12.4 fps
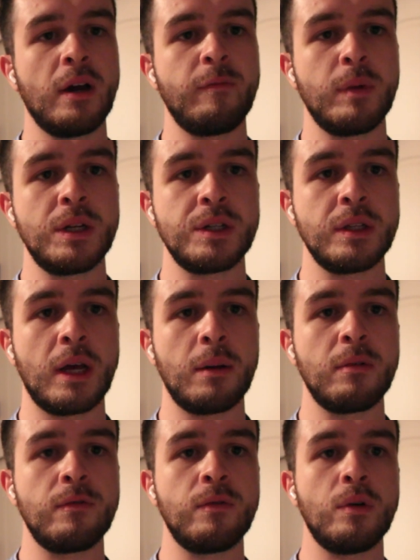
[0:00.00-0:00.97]
I've mentioned that
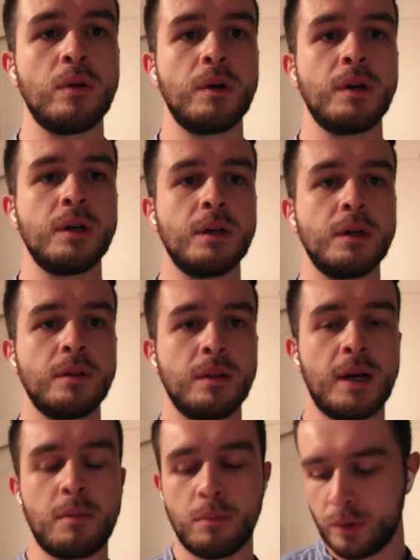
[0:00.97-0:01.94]
before. A
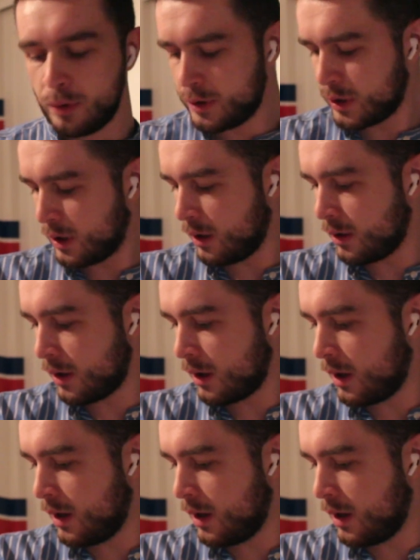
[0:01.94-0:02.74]
light bluish color.